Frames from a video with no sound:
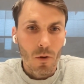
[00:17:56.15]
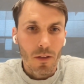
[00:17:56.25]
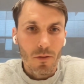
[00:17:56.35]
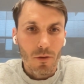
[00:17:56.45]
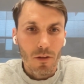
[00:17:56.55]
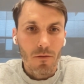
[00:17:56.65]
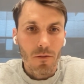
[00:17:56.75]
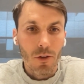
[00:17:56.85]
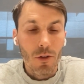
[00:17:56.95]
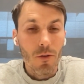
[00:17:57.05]
what sort of
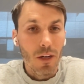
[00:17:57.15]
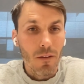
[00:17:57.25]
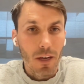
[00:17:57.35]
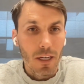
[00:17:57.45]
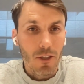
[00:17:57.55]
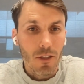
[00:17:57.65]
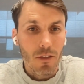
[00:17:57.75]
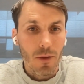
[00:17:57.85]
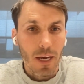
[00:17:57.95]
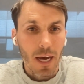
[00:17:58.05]
new innovation
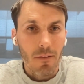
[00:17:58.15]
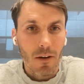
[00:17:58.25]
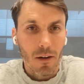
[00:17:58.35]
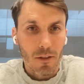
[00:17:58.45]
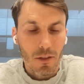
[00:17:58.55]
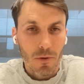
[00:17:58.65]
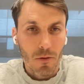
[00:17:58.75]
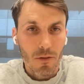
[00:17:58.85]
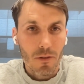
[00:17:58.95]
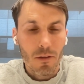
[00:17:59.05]
do we have at our
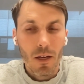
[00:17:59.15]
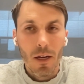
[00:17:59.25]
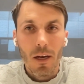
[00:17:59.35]
disposal?